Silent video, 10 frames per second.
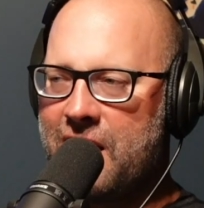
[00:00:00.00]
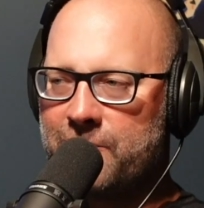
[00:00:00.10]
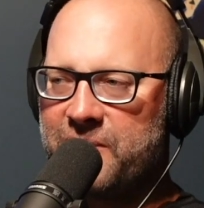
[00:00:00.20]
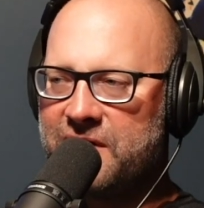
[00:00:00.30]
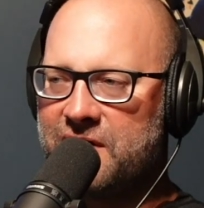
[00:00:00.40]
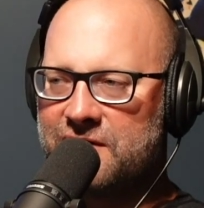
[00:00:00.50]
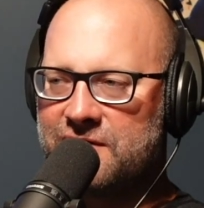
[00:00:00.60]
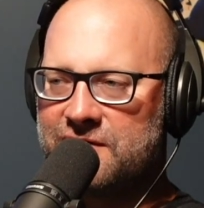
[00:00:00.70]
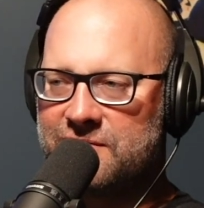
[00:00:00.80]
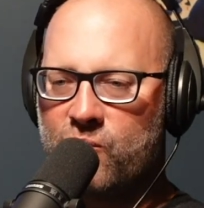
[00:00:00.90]

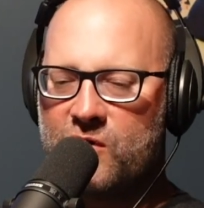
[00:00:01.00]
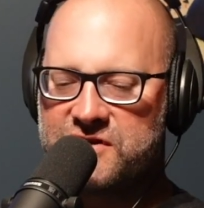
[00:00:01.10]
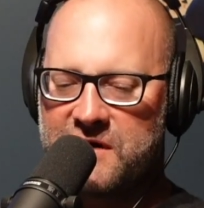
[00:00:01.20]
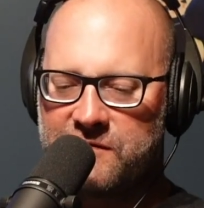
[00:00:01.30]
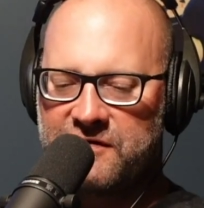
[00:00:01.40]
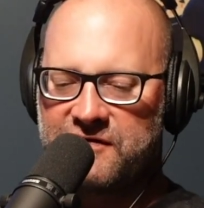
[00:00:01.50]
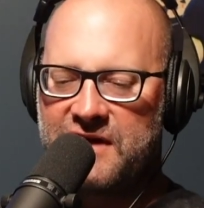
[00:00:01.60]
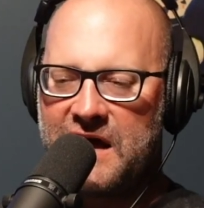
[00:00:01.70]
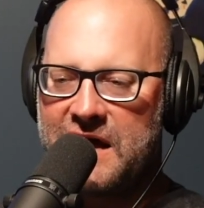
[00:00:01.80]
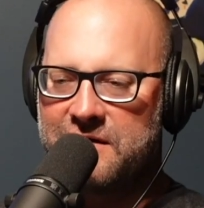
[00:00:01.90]
because whichever
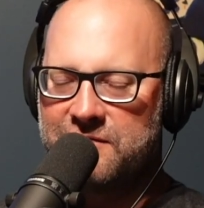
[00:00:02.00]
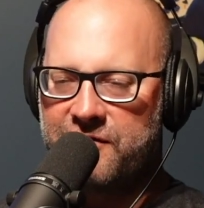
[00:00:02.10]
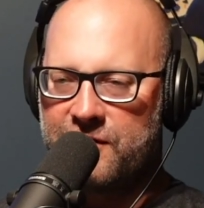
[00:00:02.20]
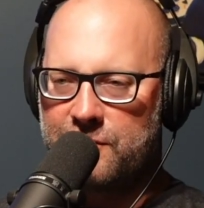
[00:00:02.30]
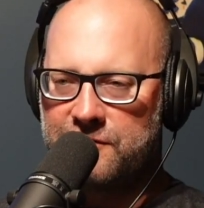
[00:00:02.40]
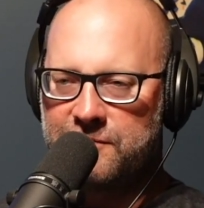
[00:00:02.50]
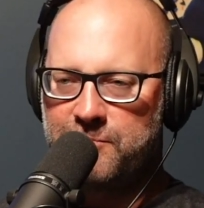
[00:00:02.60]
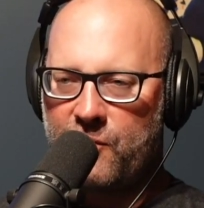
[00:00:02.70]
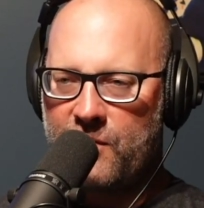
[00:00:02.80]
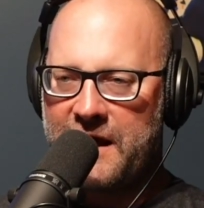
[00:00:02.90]
side of those
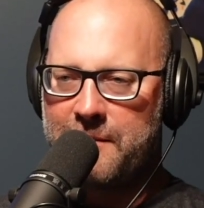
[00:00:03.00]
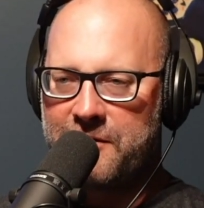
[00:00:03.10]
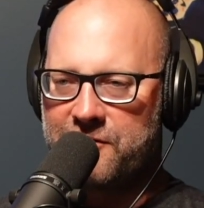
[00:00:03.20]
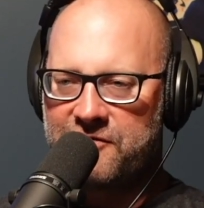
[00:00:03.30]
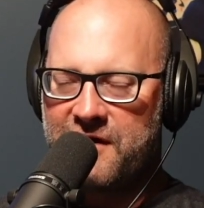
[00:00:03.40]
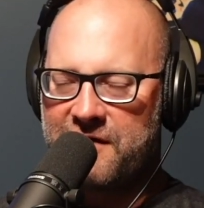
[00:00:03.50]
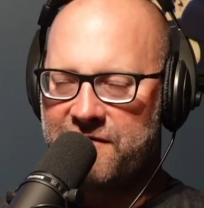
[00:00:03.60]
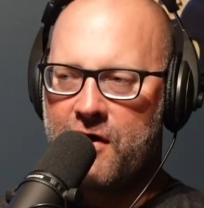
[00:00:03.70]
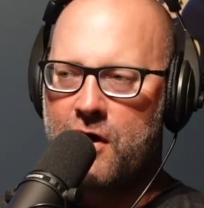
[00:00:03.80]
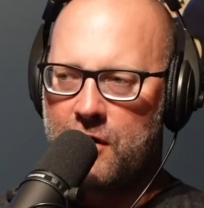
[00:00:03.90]
parameters I
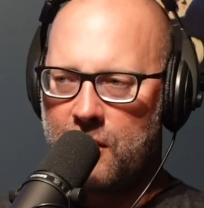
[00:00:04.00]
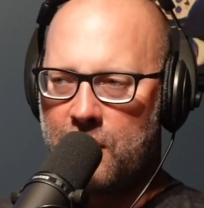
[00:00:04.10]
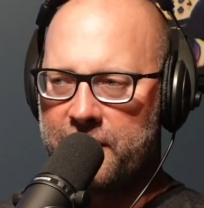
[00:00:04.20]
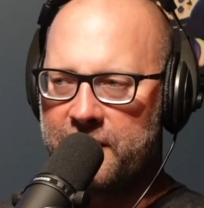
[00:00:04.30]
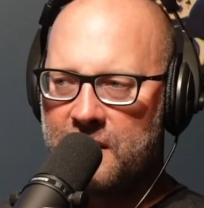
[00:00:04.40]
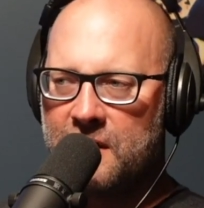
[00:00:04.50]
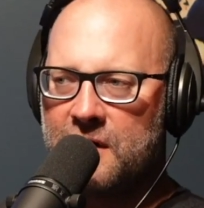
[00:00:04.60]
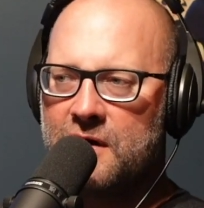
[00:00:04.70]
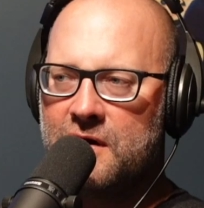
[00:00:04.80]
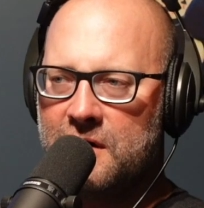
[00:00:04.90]
fall on,
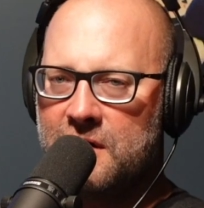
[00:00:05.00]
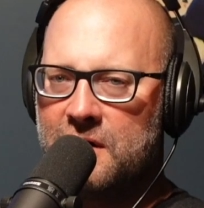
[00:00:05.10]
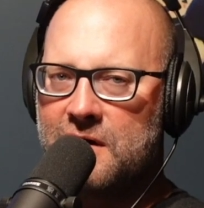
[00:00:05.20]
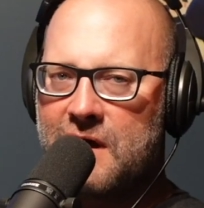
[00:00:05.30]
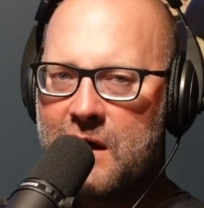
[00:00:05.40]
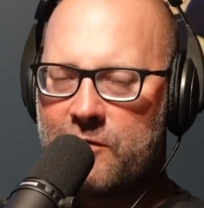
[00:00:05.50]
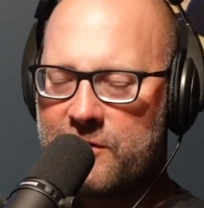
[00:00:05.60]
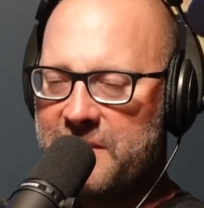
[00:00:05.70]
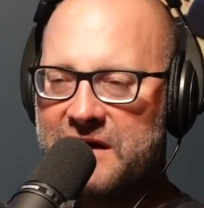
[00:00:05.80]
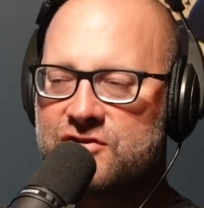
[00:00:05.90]
I want to
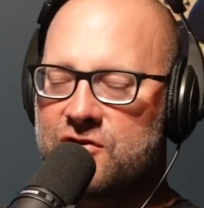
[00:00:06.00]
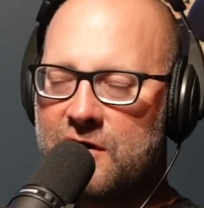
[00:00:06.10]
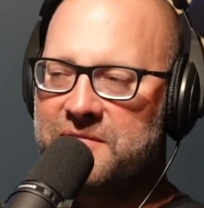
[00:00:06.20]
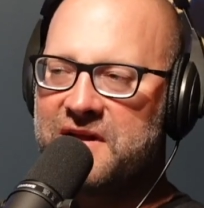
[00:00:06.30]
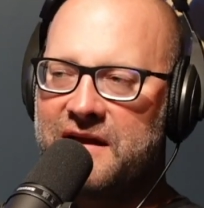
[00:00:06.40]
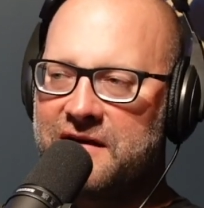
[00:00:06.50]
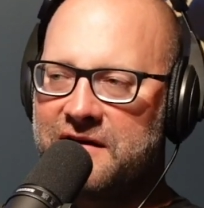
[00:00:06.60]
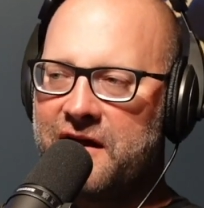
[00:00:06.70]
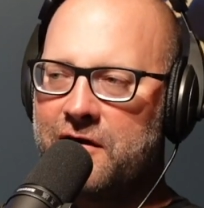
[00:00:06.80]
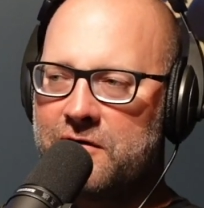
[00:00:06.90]
make sure I'm taken
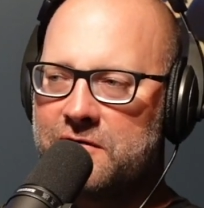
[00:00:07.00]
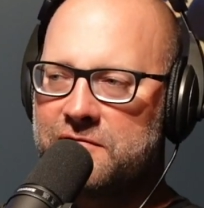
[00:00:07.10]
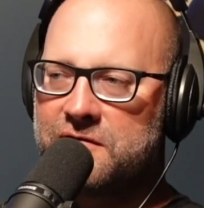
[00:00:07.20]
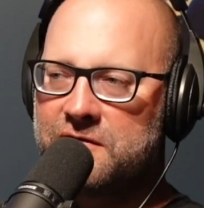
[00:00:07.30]
care of.